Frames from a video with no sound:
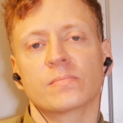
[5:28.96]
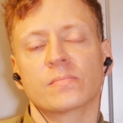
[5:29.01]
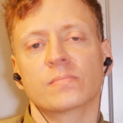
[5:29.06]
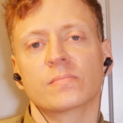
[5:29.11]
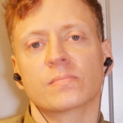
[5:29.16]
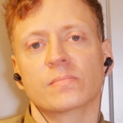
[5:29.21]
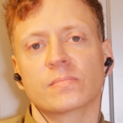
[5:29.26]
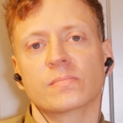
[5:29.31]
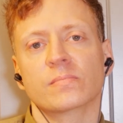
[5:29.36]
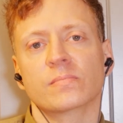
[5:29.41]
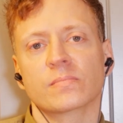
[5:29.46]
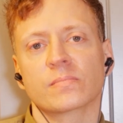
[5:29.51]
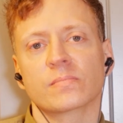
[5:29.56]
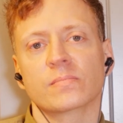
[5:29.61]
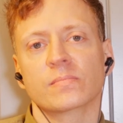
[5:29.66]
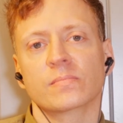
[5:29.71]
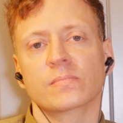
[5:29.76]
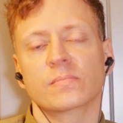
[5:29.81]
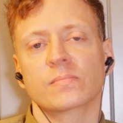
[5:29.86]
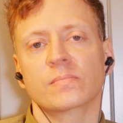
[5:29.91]

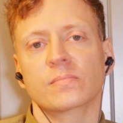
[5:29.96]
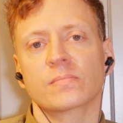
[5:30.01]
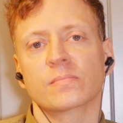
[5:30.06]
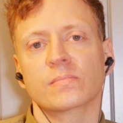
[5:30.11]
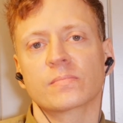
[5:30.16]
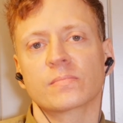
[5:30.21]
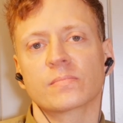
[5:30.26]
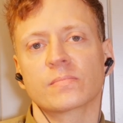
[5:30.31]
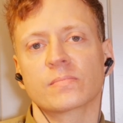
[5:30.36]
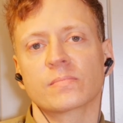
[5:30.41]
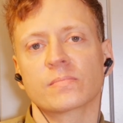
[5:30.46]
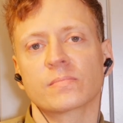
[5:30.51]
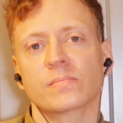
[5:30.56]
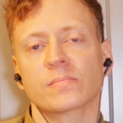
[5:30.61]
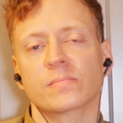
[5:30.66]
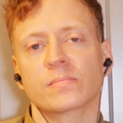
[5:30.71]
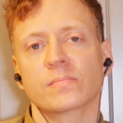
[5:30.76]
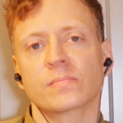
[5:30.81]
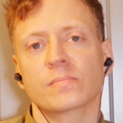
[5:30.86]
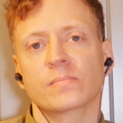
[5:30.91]

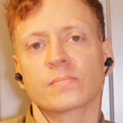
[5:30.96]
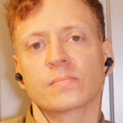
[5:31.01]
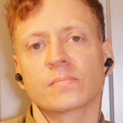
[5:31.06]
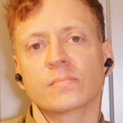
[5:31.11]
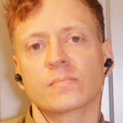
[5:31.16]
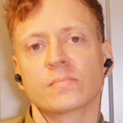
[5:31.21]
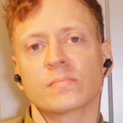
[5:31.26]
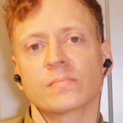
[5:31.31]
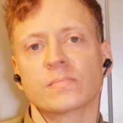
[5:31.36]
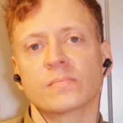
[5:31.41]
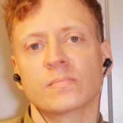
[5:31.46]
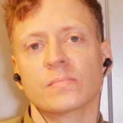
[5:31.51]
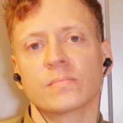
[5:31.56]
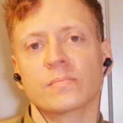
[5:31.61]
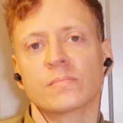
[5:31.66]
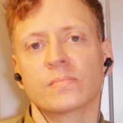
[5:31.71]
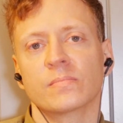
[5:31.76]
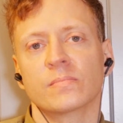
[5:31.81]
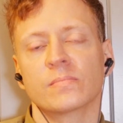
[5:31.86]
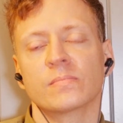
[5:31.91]

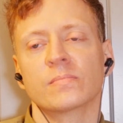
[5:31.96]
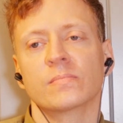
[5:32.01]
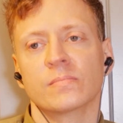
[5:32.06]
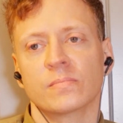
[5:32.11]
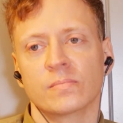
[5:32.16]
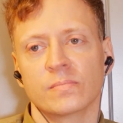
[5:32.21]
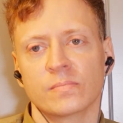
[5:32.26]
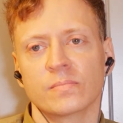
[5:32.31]
No words are spoken by the person on screen.